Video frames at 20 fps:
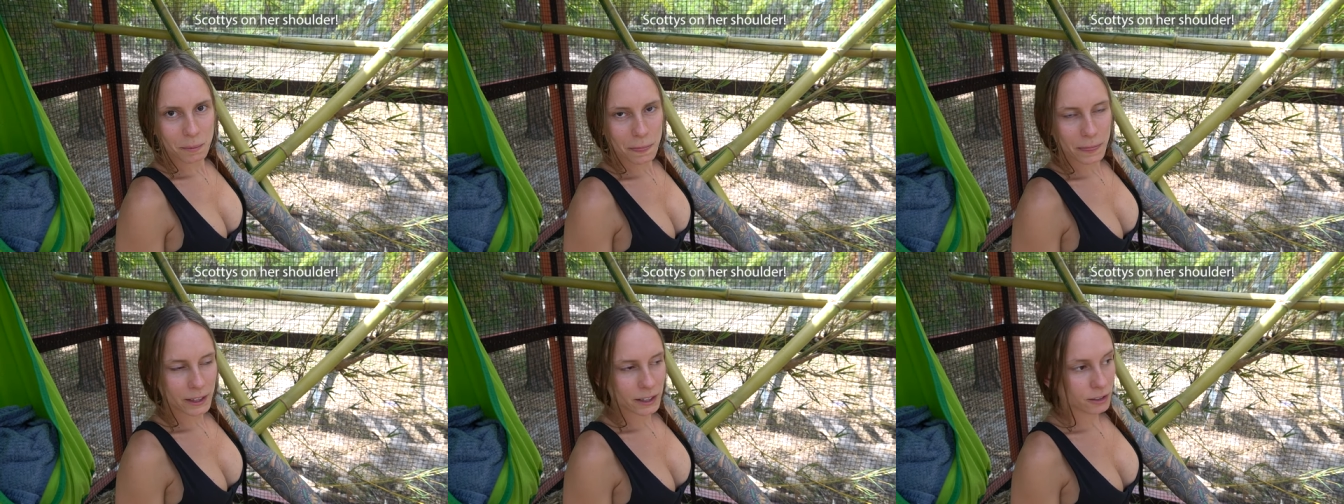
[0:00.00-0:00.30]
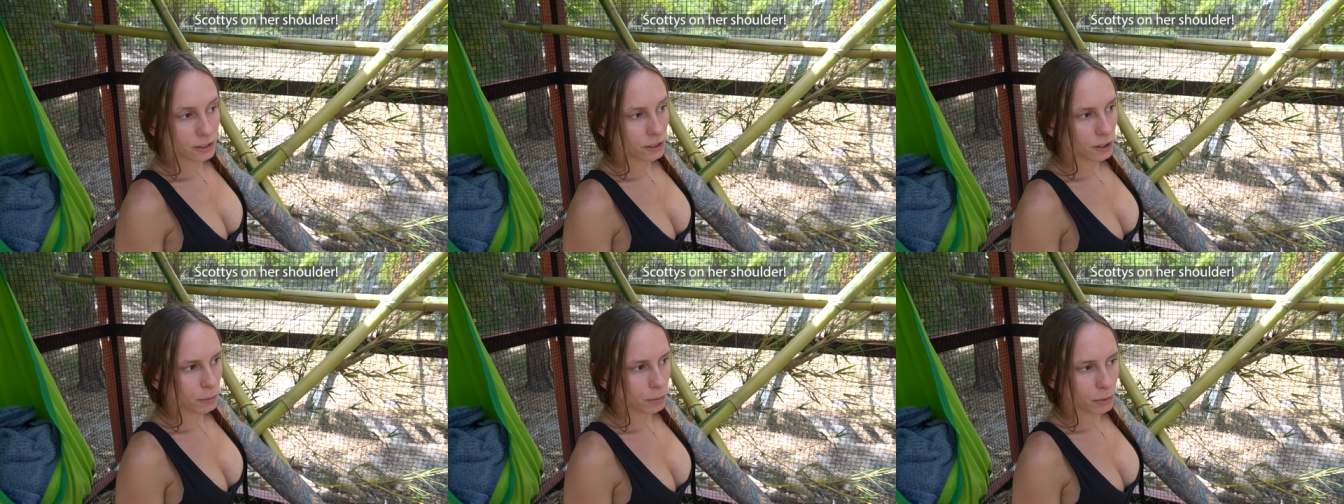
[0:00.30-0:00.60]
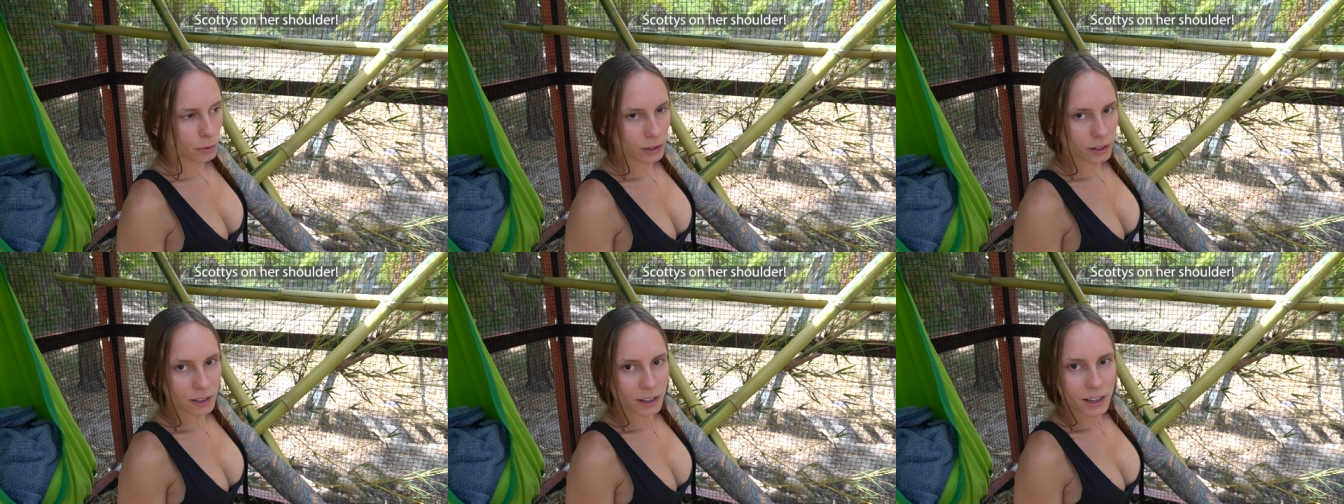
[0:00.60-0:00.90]
he's a good
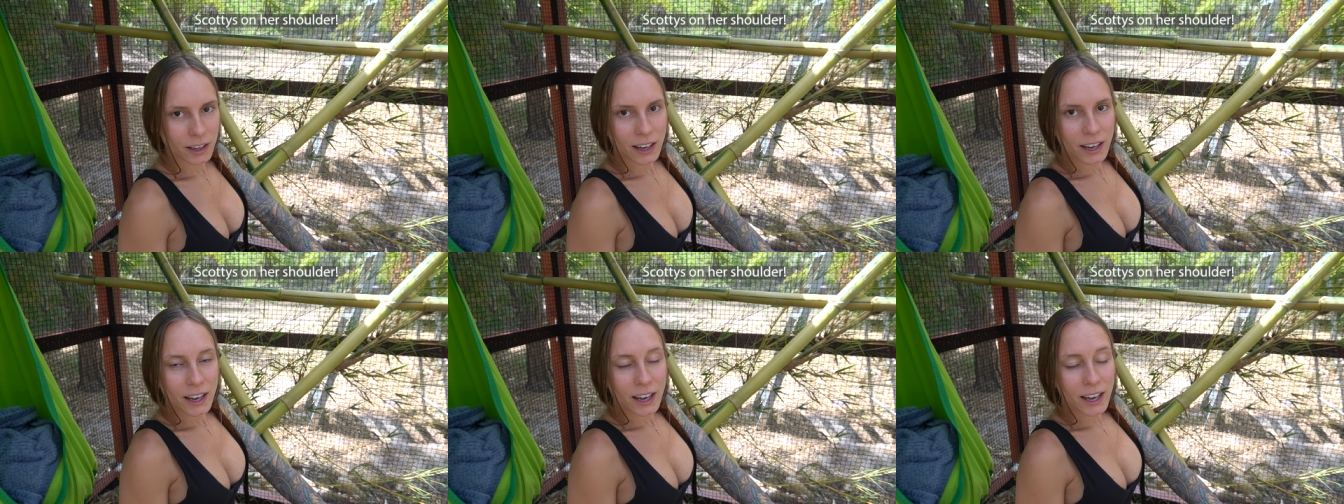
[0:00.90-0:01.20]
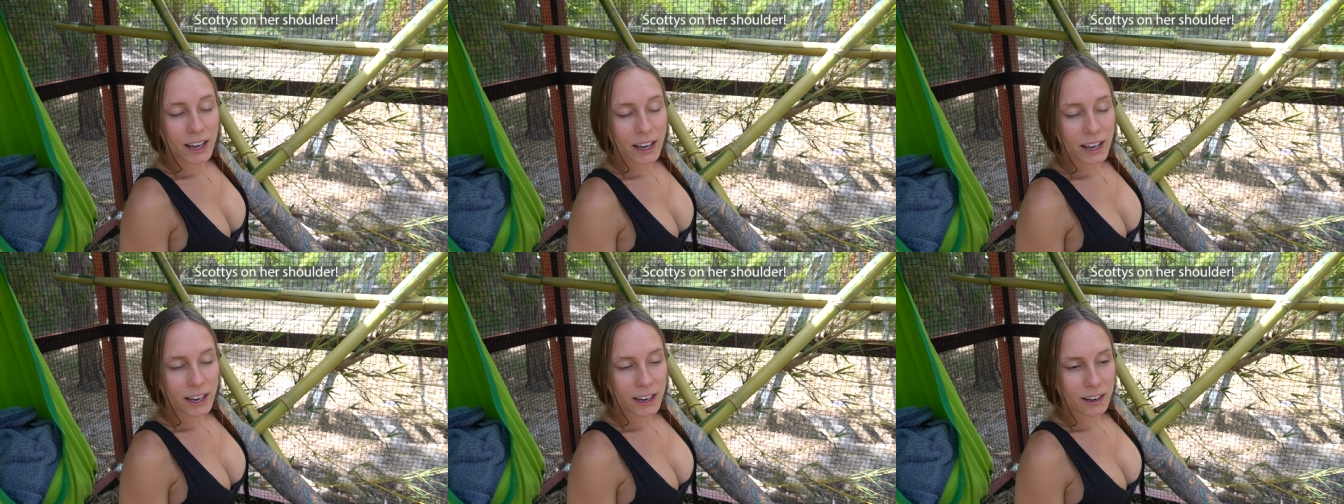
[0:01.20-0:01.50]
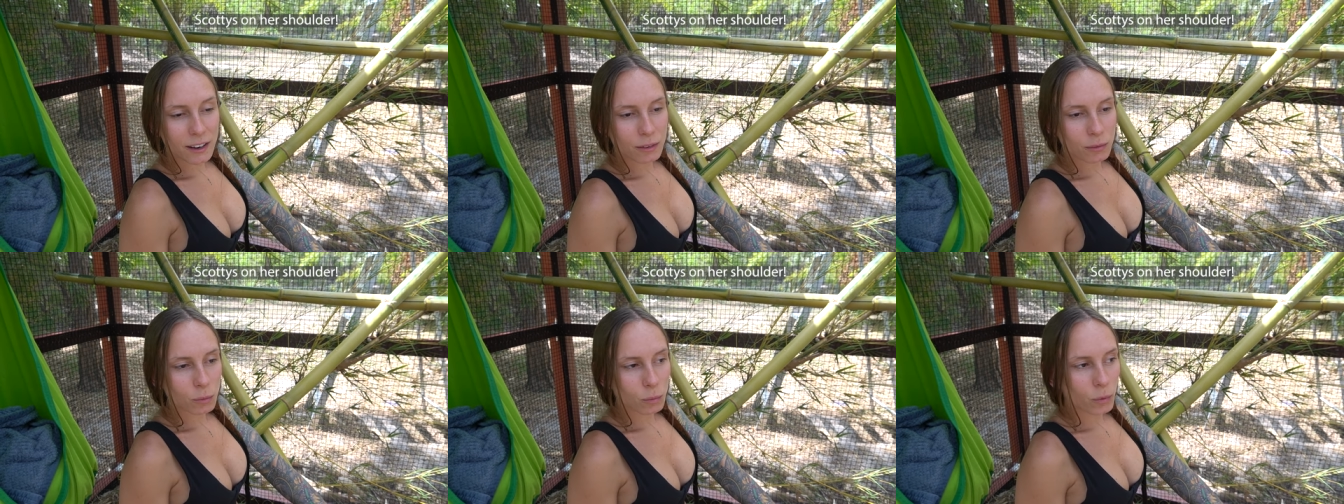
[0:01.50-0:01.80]
boy.
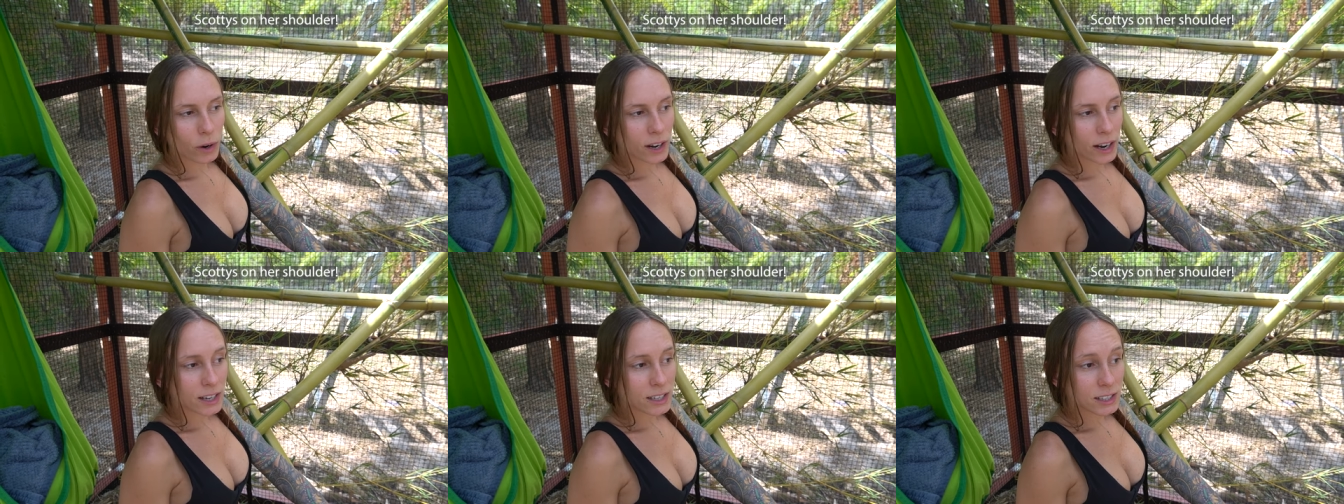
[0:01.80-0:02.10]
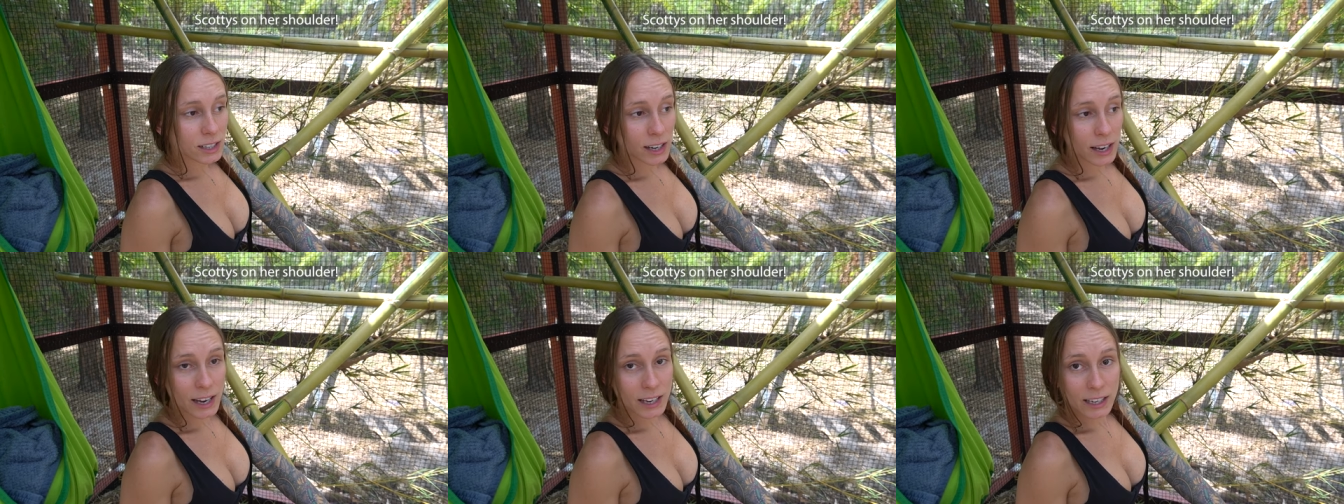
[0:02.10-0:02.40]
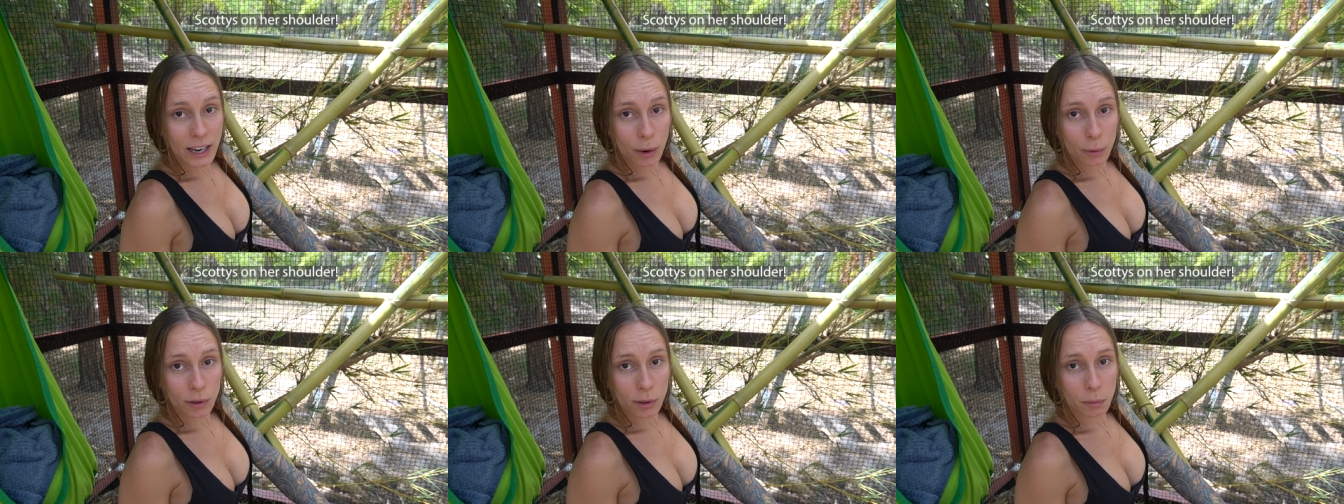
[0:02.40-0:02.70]
And when I did
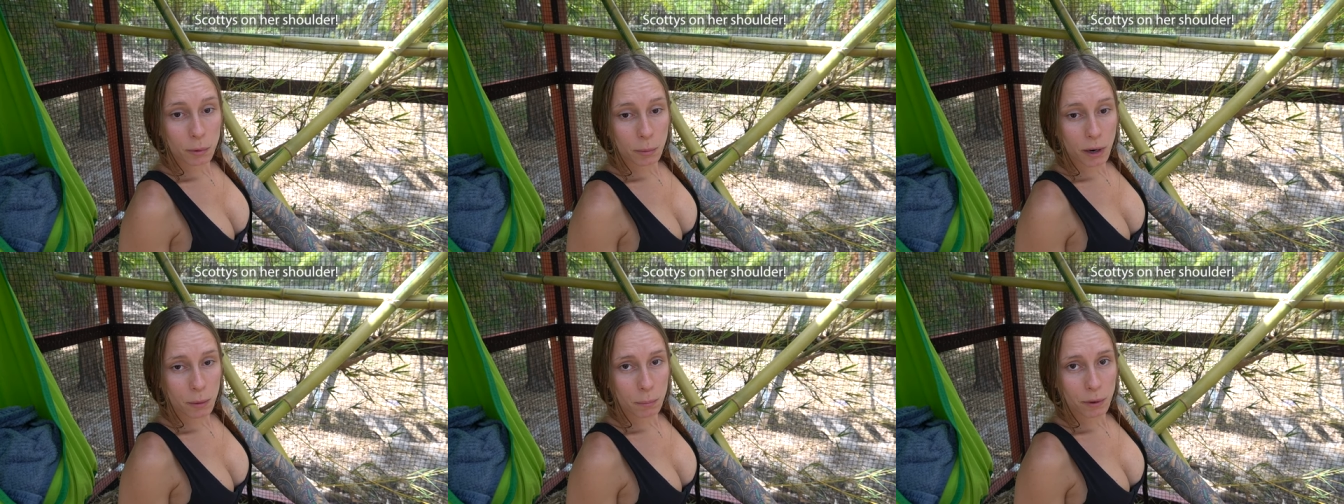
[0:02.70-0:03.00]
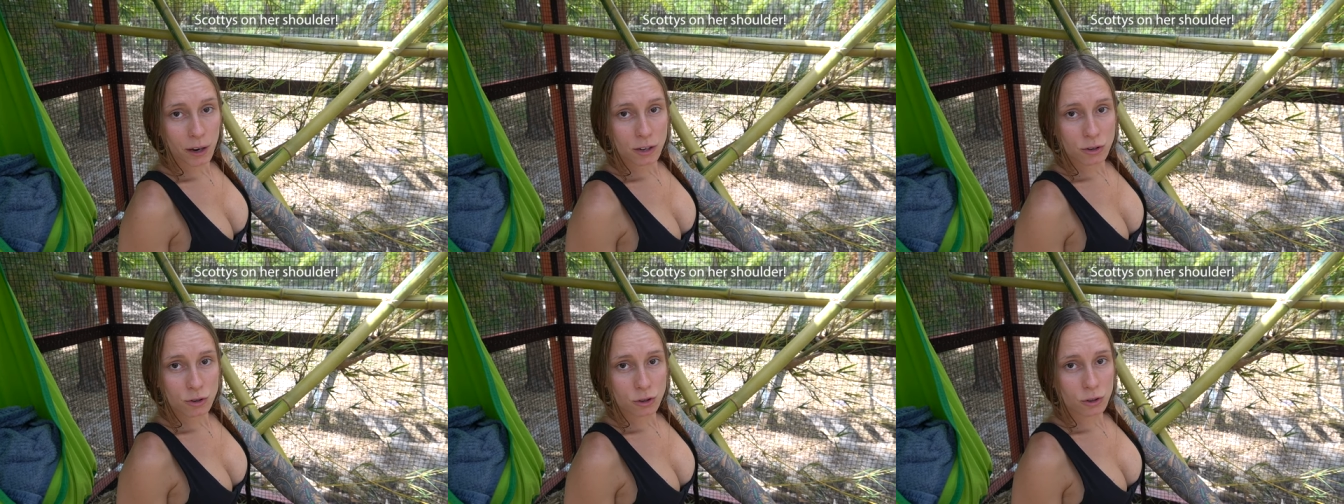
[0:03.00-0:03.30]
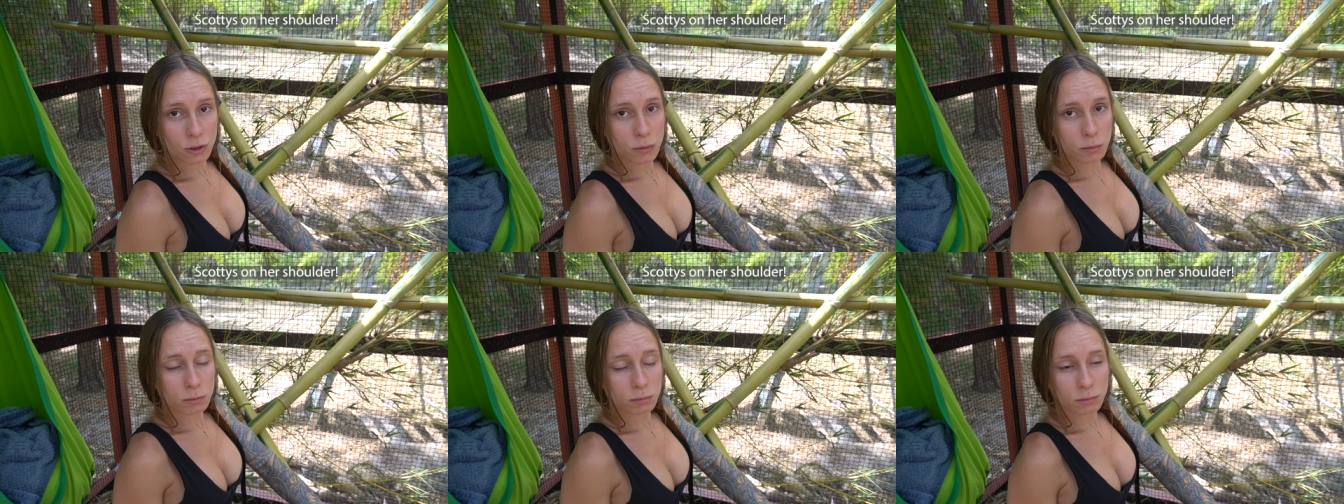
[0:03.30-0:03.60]
hang out with them in my
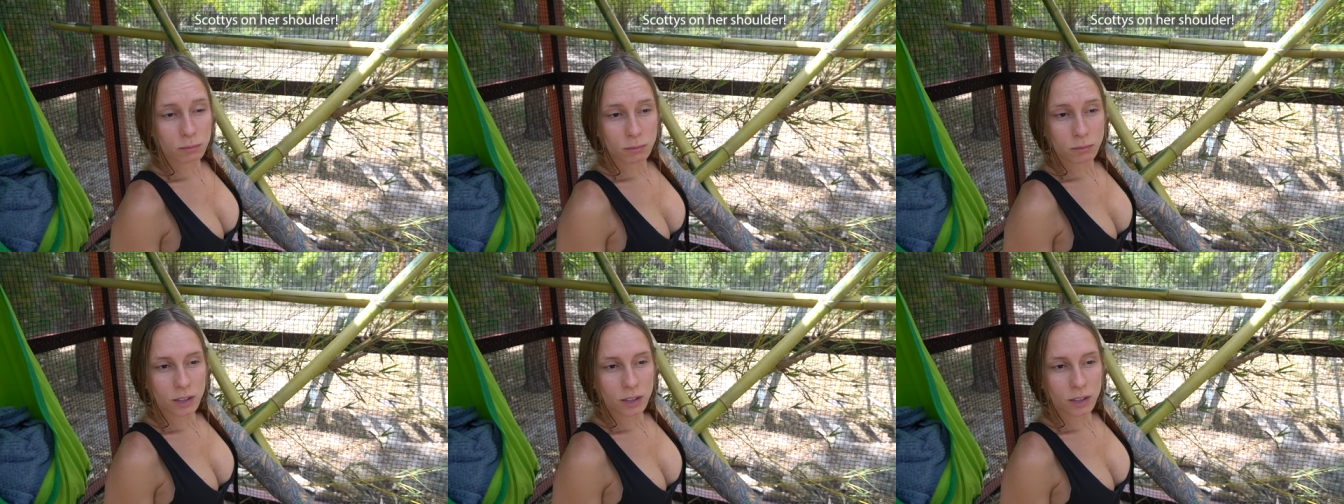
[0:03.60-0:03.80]
bedroom,